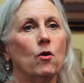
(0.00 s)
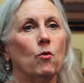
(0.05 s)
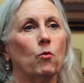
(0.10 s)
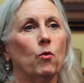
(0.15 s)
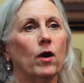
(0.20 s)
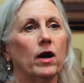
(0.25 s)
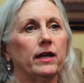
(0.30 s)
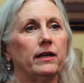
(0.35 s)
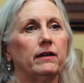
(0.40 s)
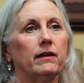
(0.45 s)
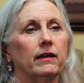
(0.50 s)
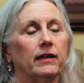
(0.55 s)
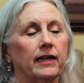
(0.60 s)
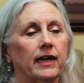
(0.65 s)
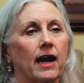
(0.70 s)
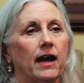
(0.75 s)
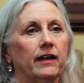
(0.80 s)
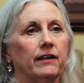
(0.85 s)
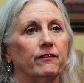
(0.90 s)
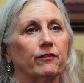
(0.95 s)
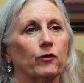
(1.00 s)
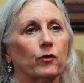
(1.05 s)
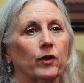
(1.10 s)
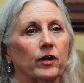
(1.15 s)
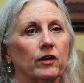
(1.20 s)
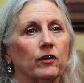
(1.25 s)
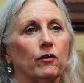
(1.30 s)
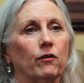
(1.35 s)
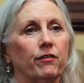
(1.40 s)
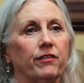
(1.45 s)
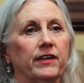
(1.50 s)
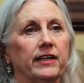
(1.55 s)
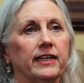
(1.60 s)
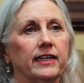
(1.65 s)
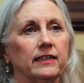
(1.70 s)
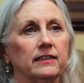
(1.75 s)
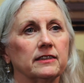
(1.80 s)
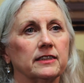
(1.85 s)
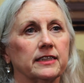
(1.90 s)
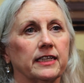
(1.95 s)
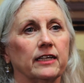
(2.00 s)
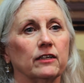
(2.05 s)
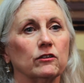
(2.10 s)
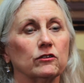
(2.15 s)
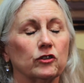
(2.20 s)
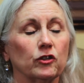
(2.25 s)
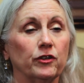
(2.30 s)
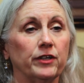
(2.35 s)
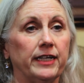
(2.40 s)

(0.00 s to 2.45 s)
what kind of critical thinking skills are